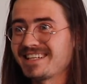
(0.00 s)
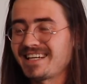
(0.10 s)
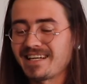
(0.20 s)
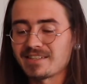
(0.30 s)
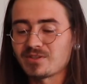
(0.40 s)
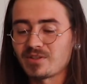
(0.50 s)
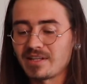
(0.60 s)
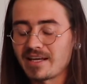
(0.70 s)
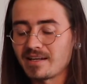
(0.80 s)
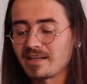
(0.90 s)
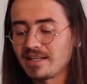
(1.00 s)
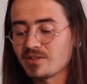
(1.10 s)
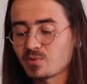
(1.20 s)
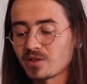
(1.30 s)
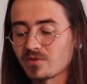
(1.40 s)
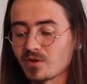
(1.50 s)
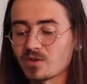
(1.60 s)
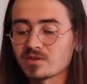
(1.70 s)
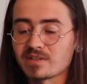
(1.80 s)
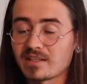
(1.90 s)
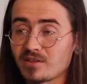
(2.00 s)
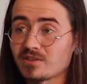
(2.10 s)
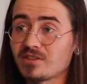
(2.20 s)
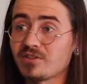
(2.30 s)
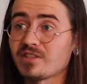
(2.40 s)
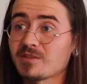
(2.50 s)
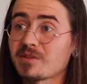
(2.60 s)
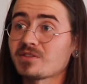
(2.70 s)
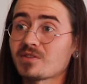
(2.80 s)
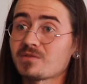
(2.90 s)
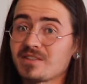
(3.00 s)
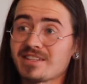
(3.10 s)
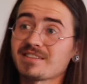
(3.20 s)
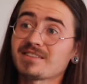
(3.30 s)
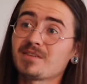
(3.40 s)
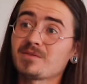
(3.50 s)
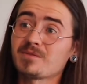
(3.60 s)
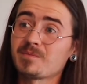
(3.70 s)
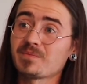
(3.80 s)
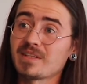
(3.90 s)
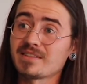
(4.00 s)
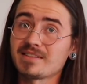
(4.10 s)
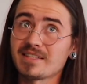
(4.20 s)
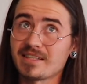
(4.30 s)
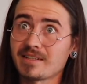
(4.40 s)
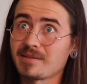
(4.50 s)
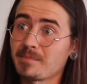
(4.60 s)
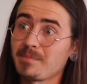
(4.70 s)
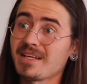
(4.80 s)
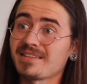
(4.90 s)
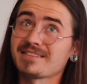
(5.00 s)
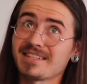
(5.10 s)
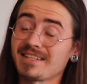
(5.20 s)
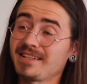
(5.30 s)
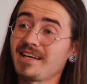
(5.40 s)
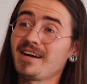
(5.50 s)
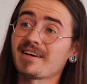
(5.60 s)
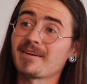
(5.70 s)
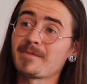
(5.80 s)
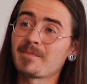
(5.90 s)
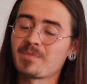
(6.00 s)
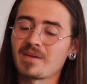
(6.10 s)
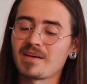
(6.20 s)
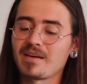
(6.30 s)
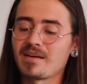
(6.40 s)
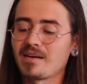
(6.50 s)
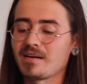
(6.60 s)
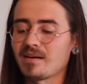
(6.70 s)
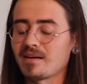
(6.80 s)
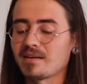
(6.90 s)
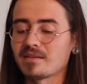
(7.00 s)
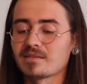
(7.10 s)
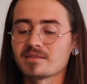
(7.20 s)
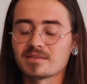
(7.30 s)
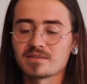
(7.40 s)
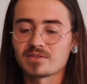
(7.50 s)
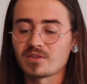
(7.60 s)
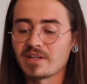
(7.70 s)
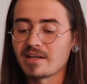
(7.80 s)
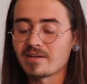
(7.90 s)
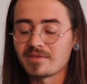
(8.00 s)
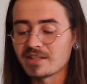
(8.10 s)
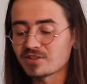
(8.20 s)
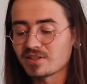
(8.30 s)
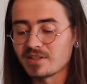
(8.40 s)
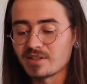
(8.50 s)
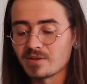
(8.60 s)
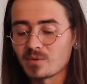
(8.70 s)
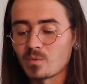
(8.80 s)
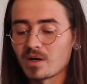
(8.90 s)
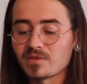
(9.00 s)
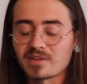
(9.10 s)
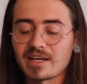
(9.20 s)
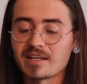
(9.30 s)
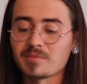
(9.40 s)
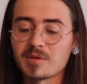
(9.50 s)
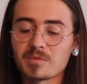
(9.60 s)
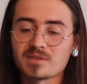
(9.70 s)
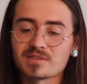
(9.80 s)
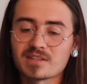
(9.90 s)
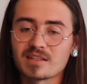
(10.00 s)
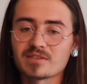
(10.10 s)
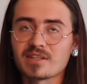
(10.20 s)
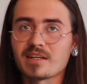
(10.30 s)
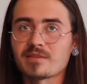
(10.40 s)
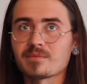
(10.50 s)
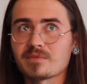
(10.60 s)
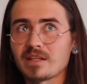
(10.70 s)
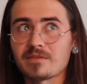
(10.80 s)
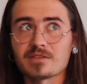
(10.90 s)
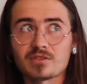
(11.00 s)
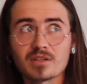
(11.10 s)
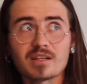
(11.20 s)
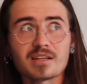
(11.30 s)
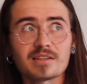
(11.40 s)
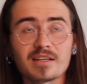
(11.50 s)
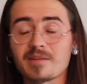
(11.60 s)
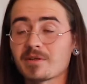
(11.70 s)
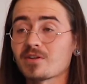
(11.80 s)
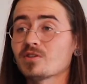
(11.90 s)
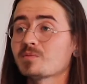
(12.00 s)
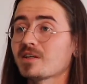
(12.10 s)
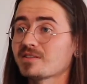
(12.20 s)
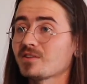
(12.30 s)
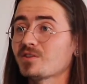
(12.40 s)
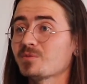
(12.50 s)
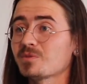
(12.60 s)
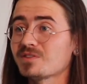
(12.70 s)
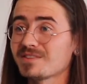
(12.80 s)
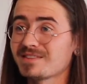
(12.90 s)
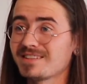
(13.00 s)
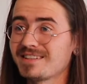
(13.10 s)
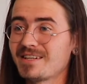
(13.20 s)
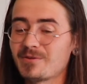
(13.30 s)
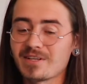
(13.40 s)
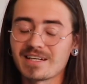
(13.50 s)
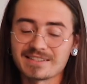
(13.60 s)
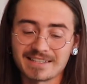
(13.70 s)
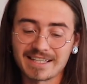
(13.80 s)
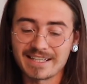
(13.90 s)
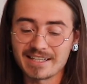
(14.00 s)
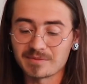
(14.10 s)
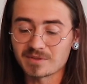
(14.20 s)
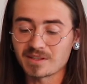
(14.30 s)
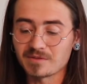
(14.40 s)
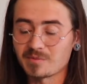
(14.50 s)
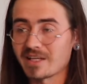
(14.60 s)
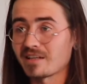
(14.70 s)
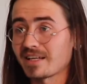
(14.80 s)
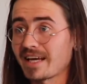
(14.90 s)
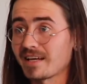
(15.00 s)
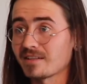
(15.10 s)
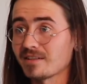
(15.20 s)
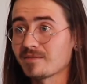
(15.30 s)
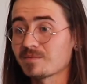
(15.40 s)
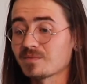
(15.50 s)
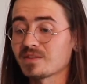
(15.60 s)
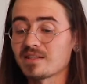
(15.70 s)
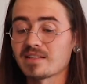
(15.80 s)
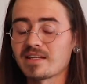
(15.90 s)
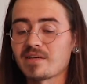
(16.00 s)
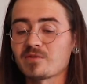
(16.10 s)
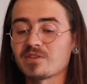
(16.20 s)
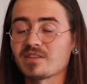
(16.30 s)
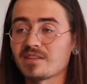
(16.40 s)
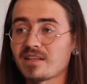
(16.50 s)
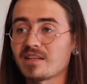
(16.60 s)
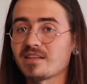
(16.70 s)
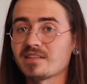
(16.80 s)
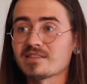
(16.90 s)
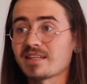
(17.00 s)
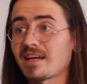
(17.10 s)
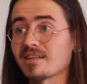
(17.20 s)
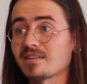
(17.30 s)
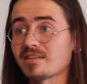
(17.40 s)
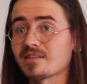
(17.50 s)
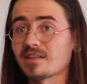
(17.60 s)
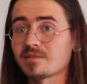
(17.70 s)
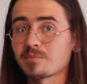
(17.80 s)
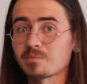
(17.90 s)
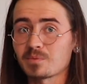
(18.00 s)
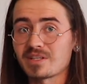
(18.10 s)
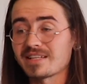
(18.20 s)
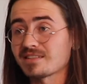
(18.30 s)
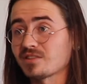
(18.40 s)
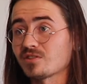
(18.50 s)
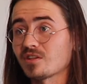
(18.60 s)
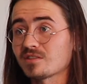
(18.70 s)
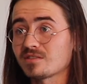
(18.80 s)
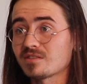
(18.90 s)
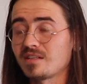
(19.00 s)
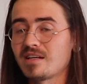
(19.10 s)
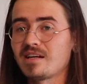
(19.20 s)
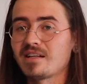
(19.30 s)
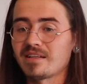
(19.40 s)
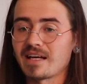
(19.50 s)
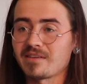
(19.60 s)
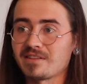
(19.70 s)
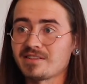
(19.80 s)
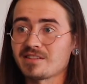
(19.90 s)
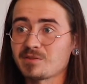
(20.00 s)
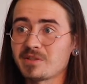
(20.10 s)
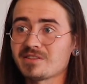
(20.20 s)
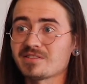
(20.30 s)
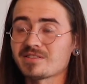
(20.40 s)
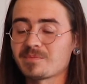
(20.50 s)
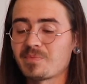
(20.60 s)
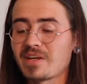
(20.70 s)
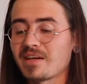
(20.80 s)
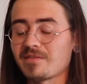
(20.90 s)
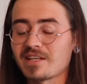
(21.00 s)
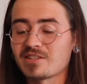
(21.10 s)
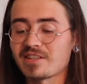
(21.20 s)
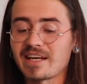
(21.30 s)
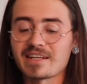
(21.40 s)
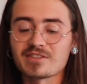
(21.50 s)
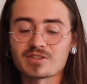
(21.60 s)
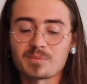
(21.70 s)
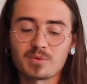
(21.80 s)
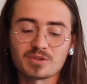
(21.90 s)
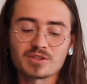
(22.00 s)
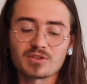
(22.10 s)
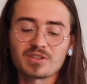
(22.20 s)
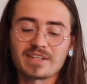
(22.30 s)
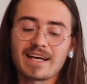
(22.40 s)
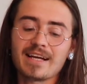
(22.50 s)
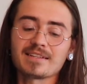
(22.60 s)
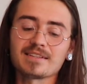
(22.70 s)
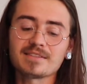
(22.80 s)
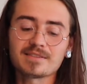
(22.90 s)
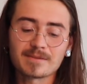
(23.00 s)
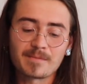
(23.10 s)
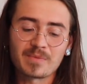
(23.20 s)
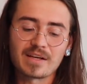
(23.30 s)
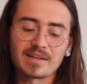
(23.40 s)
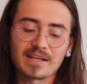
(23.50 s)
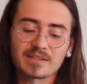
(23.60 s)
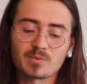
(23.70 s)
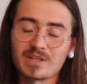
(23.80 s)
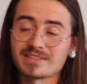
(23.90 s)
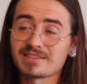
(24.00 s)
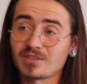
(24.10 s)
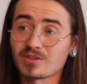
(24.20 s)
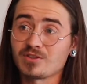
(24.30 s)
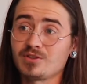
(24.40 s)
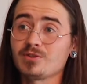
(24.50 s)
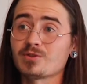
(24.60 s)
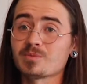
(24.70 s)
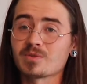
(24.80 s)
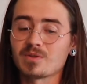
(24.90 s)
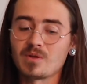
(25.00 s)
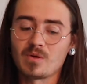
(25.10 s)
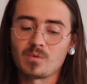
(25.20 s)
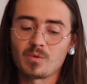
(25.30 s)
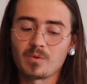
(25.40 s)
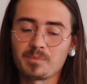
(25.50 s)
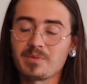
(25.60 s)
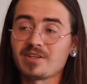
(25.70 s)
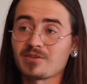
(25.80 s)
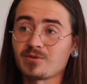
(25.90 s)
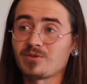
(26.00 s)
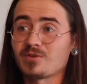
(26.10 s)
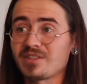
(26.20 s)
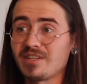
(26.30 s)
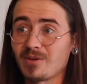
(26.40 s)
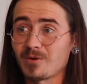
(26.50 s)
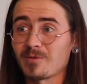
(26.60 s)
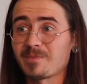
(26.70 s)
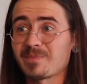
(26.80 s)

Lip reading: And so then each one of those can continue the experience of seeking self and seeking me, seeking the I. And so then eventually one of the candy people decides, okay, if it's not out there, let me close my eyes and go inwards. Realizing that he himself is made out of candy, seeing that everything there is candy, and connecting the dots, then having these experiences. Eventually the candy shop puts certain candies that when consumed will peek through the keyhole.